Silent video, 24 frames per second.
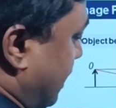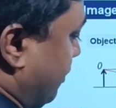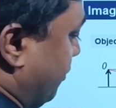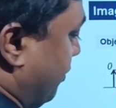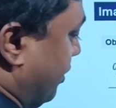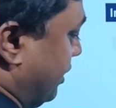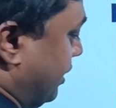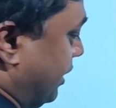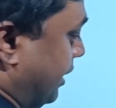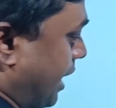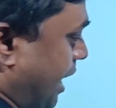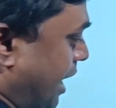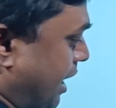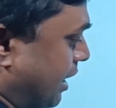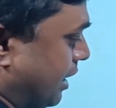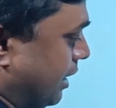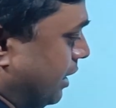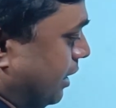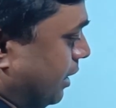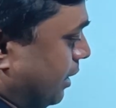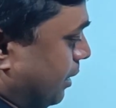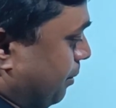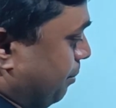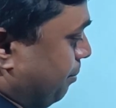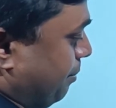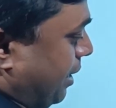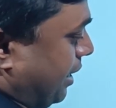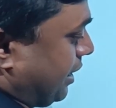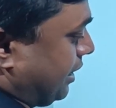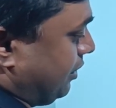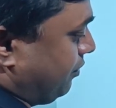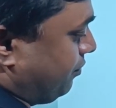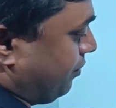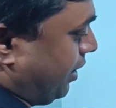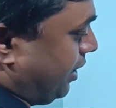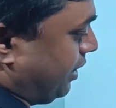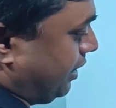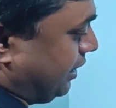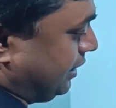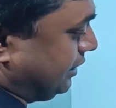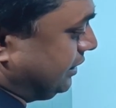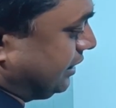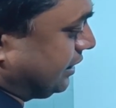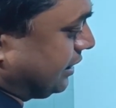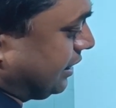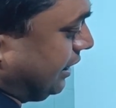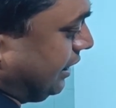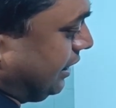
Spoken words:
inverted and magnified. Is it